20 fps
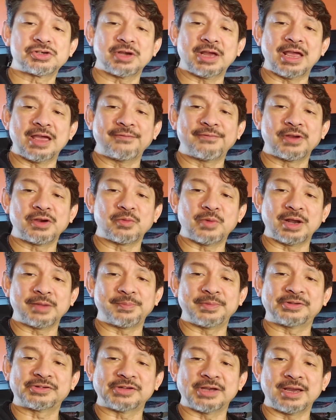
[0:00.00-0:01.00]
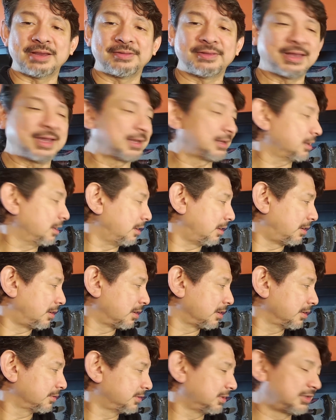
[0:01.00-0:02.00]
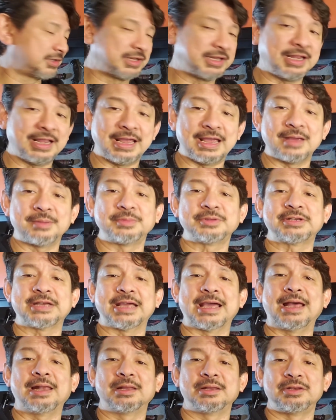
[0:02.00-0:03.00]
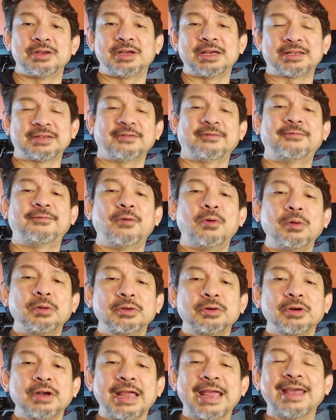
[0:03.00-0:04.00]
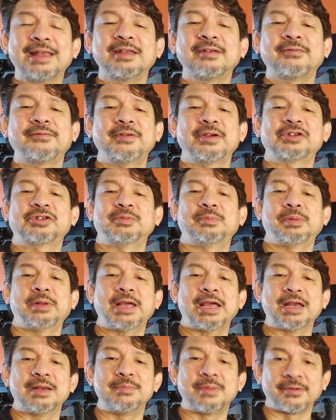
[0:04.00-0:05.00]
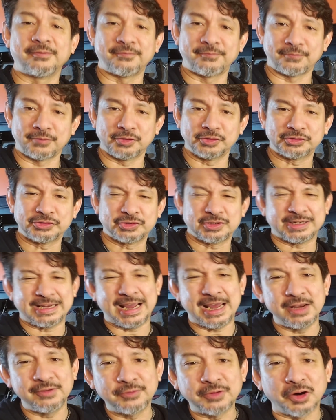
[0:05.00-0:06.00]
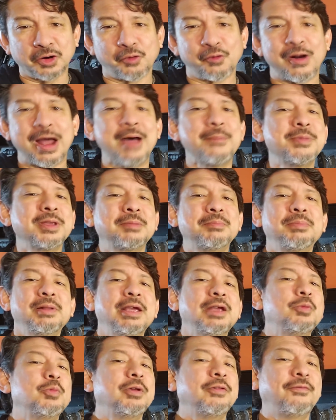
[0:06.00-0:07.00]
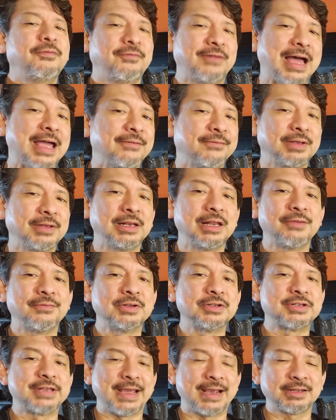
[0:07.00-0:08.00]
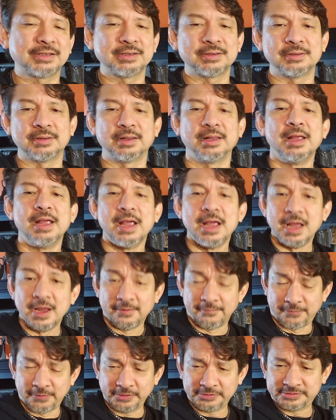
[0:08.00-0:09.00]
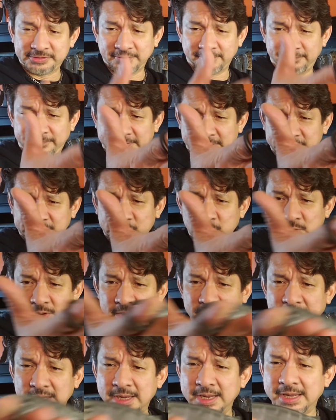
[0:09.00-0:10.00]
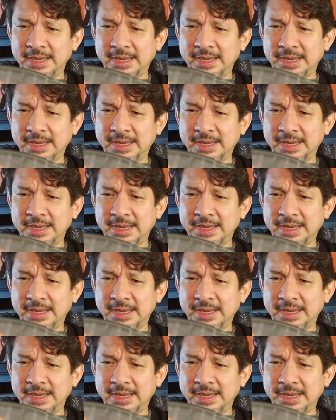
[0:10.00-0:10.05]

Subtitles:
you have here right beside that are the DM Talon. You got the folder and the fixed blade. My first kind of Karambit blade with 511 tactical. First, the fixed one